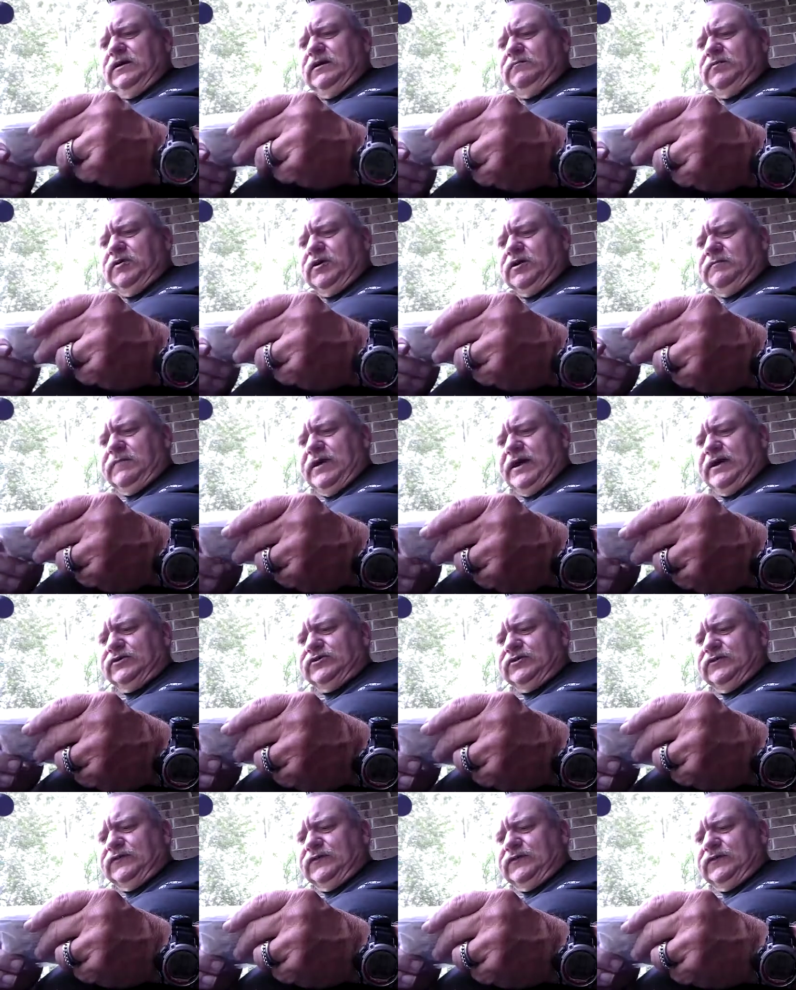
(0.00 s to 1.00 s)
book of
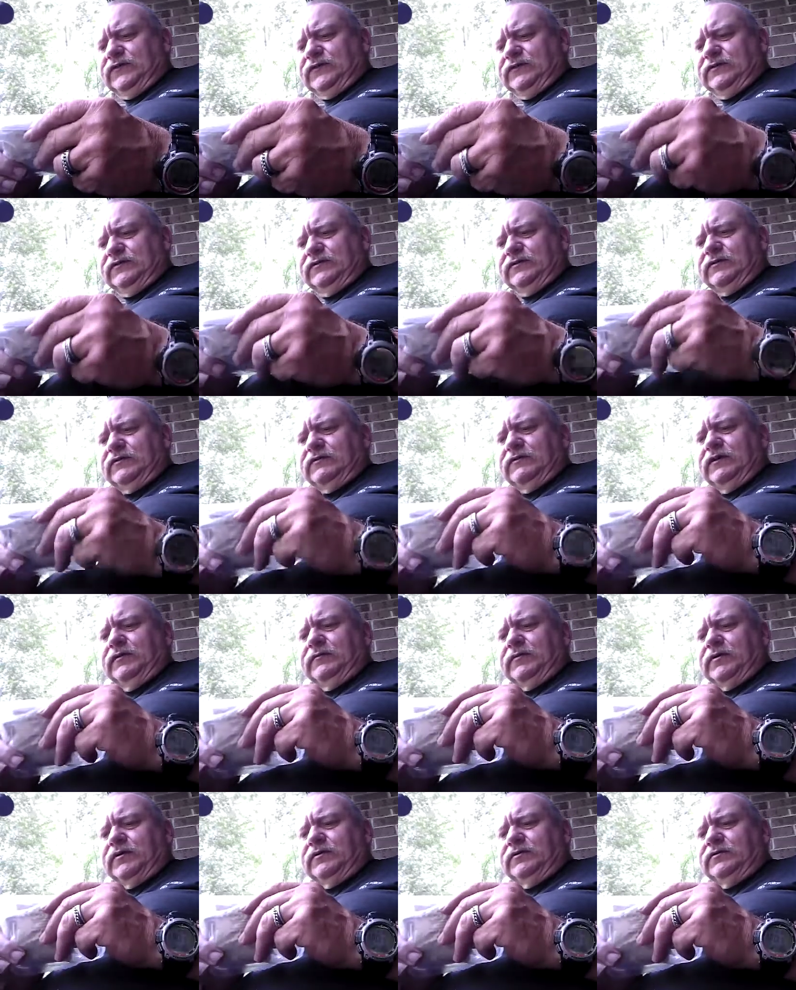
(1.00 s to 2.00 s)
matches,
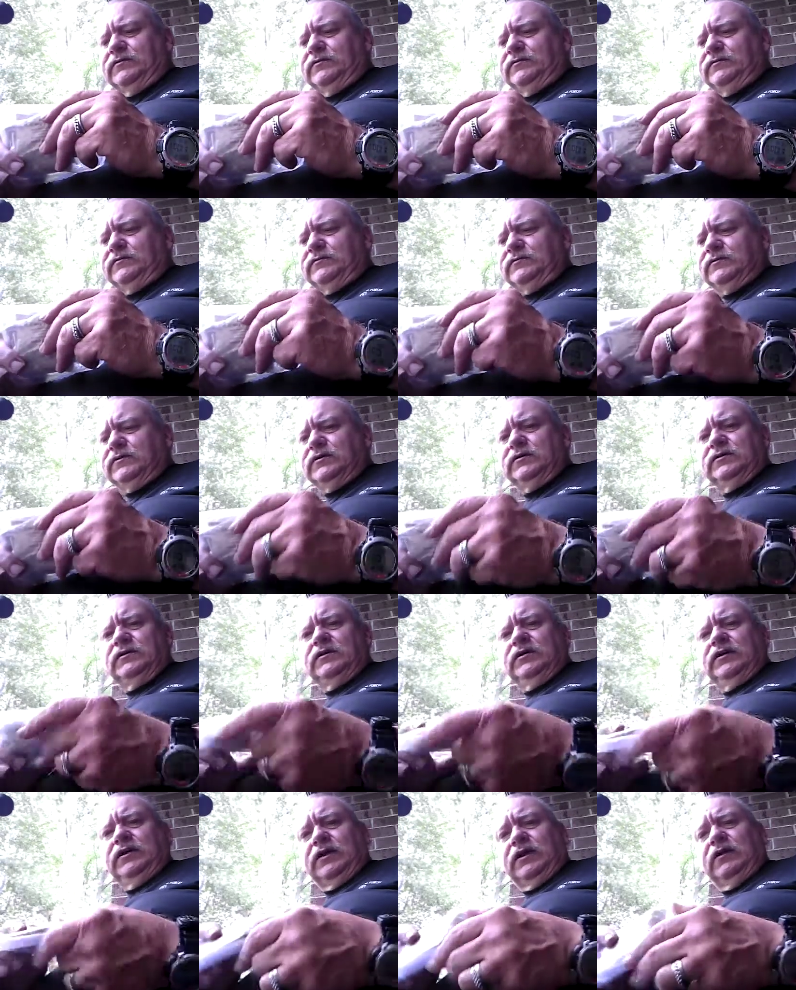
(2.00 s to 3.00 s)
creamer,
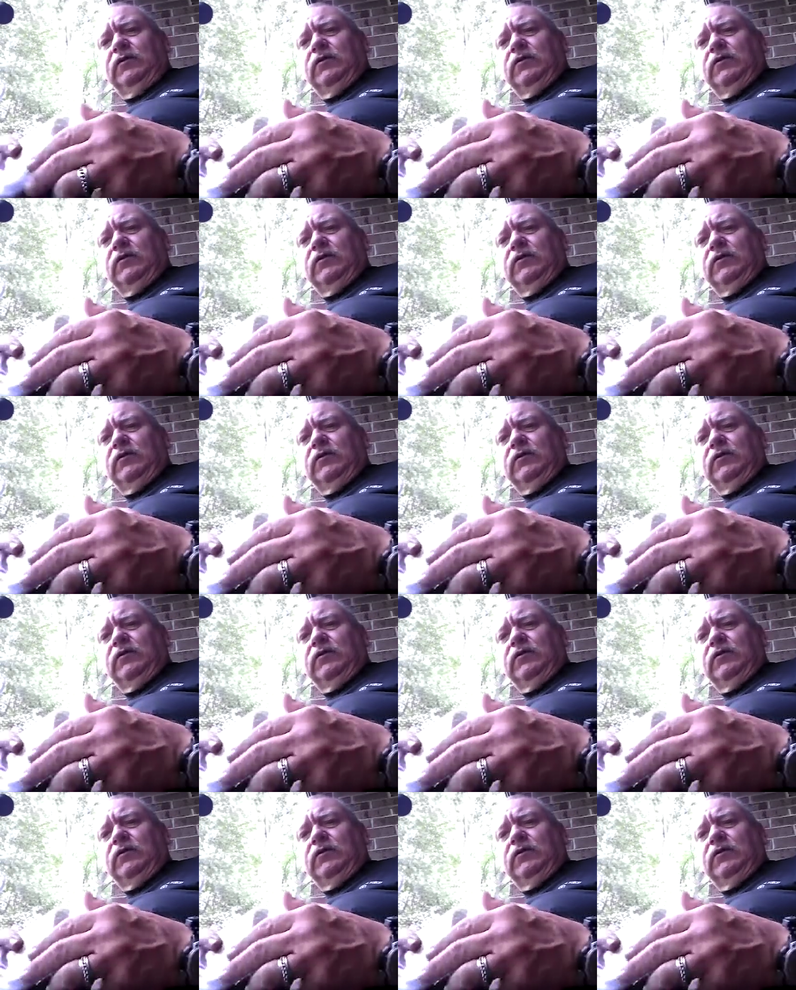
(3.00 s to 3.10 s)
and a